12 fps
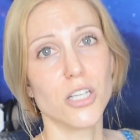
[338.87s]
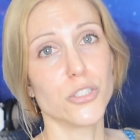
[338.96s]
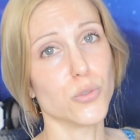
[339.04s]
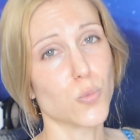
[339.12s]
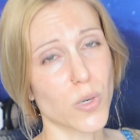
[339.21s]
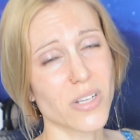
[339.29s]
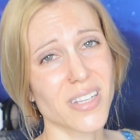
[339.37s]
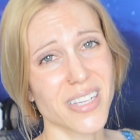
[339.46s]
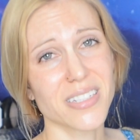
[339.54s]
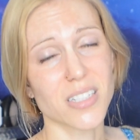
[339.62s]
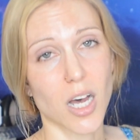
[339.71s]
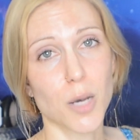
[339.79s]
you will
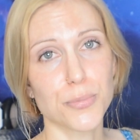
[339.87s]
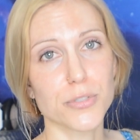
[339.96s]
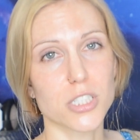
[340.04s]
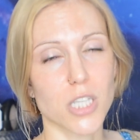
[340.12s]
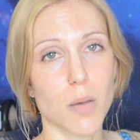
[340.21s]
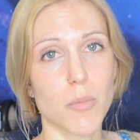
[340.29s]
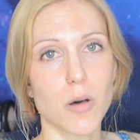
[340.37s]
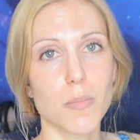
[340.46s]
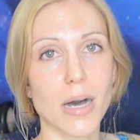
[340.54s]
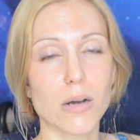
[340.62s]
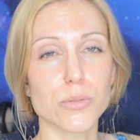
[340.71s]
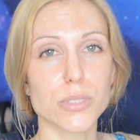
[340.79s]
end up with some
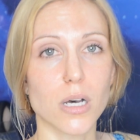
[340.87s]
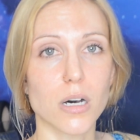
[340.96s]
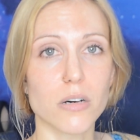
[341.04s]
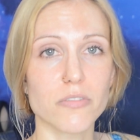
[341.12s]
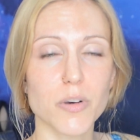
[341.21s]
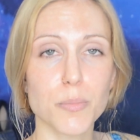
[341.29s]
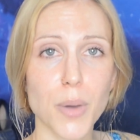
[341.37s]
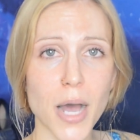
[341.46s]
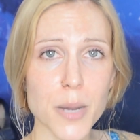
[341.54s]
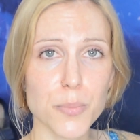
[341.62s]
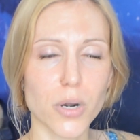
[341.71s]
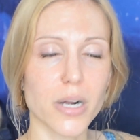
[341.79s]
amount of
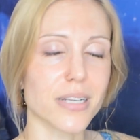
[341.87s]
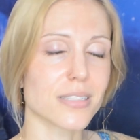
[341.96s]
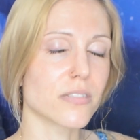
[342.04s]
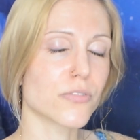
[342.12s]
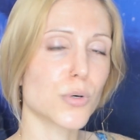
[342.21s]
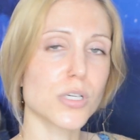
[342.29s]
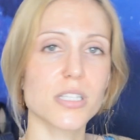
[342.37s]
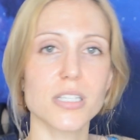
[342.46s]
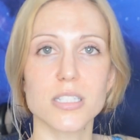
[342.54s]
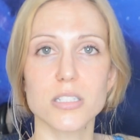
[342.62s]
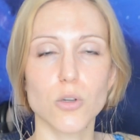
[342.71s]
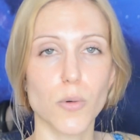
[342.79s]
byproducts. And of course,
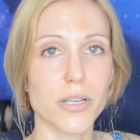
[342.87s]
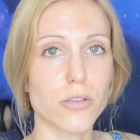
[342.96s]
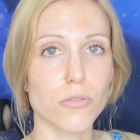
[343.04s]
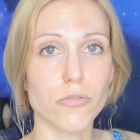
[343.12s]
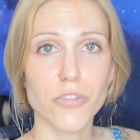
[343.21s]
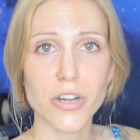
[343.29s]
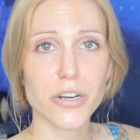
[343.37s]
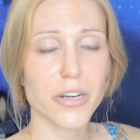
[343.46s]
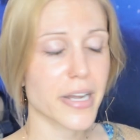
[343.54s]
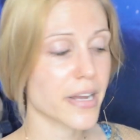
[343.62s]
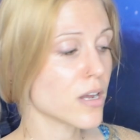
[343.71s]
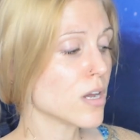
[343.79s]
this is going to
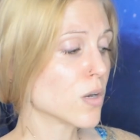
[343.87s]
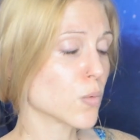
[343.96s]
vary.